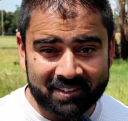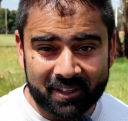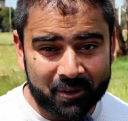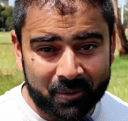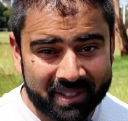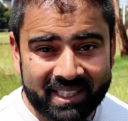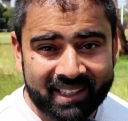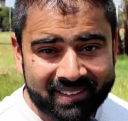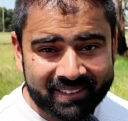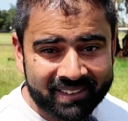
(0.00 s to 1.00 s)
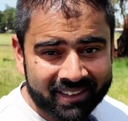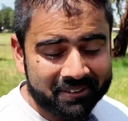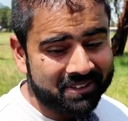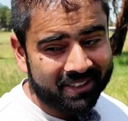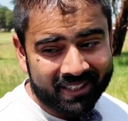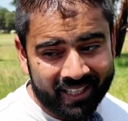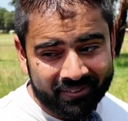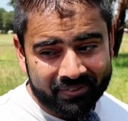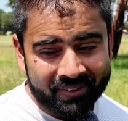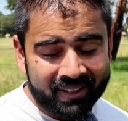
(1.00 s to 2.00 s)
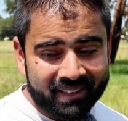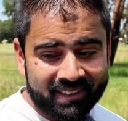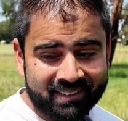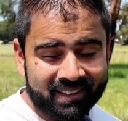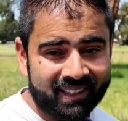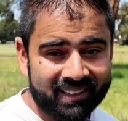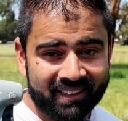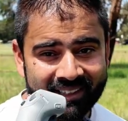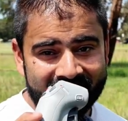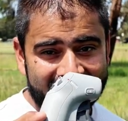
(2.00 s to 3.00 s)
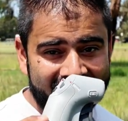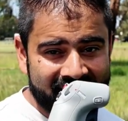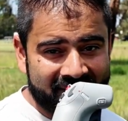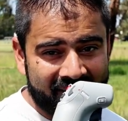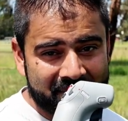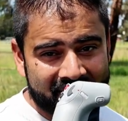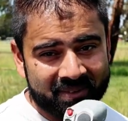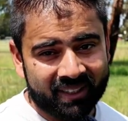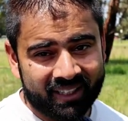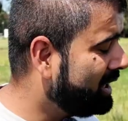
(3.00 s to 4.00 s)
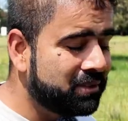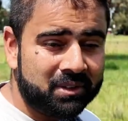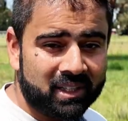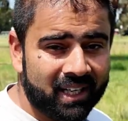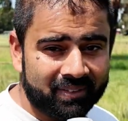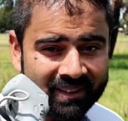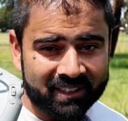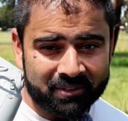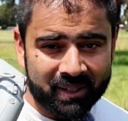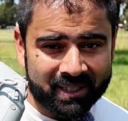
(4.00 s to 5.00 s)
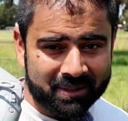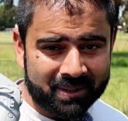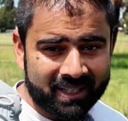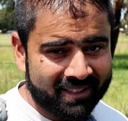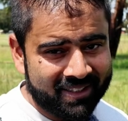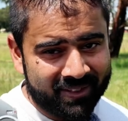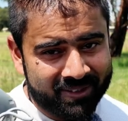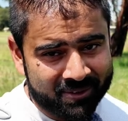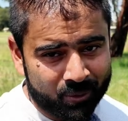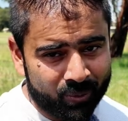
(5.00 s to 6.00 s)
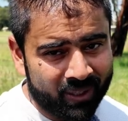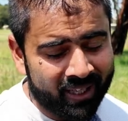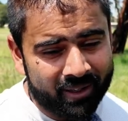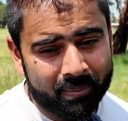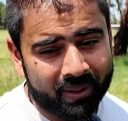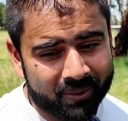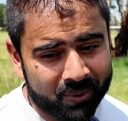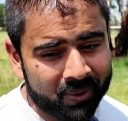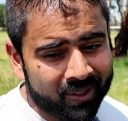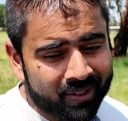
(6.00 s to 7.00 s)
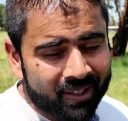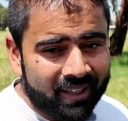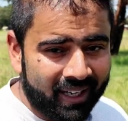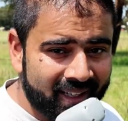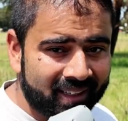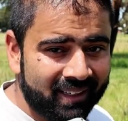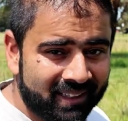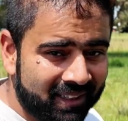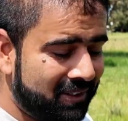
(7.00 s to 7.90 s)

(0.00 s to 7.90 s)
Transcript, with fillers: is not over yet. We still have this 190 grams as well. I have to try with this weight as well. Let's see if this drone will able to handle it